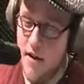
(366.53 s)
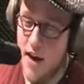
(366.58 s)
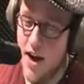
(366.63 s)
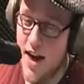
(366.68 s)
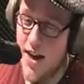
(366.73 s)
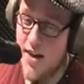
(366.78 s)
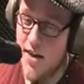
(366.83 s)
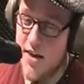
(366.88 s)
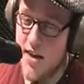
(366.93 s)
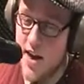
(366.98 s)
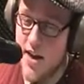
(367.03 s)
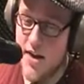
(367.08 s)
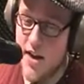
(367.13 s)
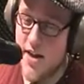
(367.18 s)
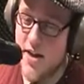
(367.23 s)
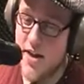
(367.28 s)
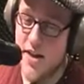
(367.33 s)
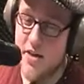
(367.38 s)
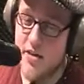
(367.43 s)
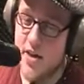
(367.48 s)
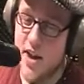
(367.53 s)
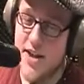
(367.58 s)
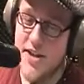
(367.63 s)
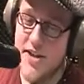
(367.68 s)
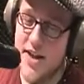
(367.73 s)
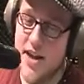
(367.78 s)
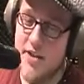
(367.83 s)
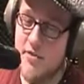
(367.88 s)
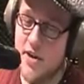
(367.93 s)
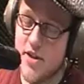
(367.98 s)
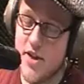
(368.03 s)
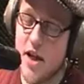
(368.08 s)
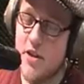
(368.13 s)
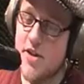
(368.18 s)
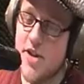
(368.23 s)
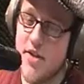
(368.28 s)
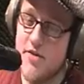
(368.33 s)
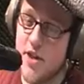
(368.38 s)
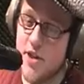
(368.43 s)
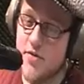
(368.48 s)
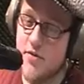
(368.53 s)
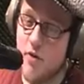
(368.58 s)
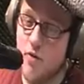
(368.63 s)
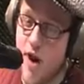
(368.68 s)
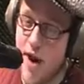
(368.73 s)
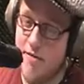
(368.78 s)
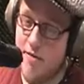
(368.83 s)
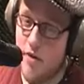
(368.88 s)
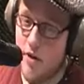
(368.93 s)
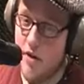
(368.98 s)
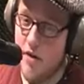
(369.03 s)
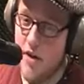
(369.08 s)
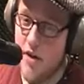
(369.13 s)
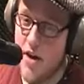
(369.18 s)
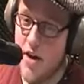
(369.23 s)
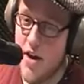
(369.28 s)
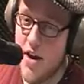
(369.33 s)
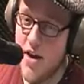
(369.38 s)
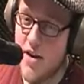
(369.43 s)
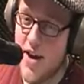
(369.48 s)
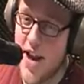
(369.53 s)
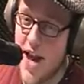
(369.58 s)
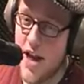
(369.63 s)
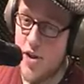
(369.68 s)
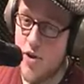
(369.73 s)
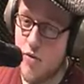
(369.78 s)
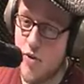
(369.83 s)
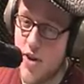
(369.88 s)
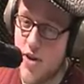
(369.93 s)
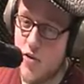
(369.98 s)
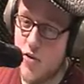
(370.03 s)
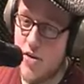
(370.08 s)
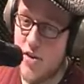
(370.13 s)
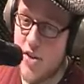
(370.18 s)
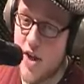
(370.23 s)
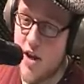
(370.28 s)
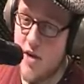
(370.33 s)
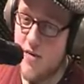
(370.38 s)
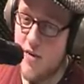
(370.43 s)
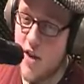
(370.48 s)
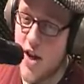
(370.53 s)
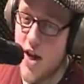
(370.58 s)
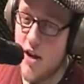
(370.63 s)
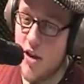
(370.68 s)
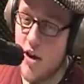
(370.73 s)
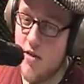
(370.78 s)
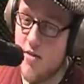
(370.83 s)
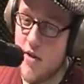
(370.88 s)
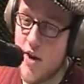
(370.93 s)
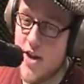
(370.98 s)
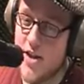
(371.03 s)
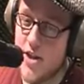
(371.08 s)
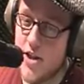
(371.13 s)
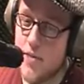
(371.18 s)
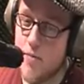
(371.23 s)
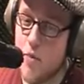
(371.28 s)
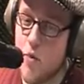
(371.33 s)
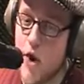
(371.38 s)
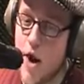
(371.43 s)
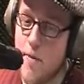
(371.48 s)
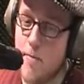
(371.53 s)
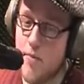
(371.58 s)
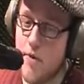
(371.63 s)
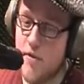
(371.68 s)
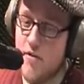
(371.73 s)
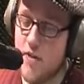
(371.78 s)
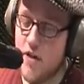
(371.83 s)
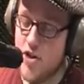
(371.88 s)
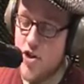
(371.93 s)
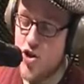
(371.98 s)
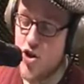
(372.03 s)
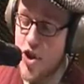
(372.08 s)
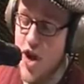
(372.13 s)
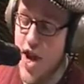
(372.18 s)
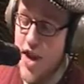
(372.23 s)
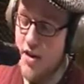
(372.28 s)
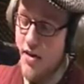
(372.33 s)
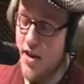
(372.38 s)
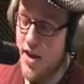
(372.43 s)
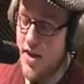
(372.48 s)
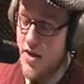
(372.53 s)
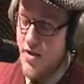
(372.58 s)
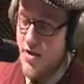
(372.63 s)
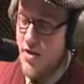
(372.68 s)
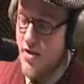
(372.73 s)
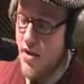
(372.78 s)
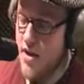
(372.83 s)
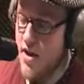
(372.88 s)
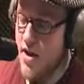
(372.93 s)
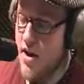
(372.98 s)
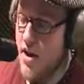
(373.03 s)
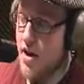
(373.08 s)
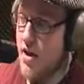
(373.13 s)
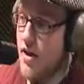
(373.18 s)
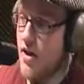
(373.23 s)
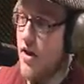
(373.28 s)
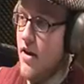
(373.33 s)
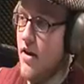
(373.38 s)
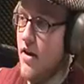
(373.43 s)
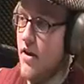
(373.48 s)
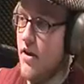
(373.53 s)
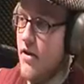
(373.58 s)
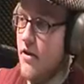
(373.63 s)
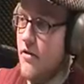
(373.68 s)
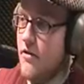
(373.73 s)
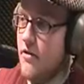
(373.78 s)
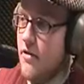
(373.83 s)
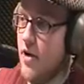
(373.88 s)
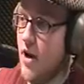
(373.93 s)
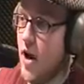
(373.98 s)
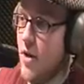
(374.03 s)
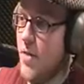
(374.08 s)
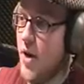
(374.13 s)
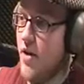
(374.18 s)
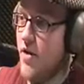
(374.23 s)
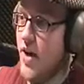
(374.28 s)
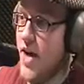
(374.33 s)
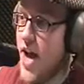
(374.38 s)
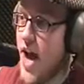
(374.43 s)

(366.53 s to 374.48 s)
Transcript: I got this. I saved this. I'll save this forever. National Resource Center for the Healing of Racism White Privilege Checklist. Talk about